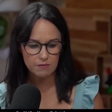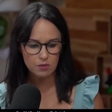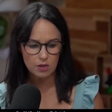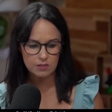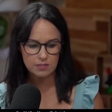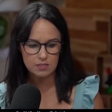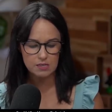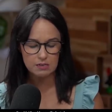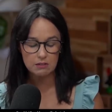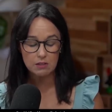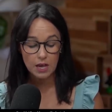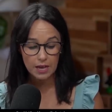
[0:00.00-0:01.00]
have lost
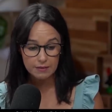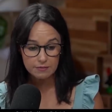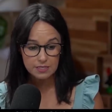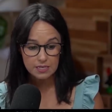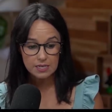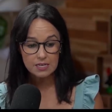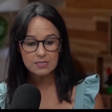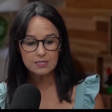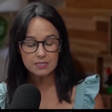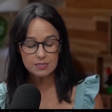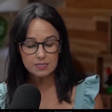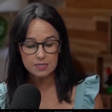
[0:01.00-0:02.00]
their lives
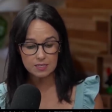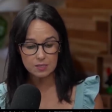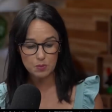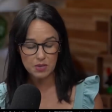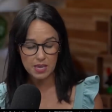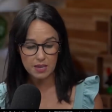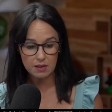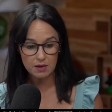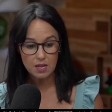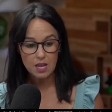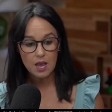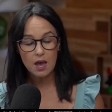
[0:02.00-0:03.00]
since this began.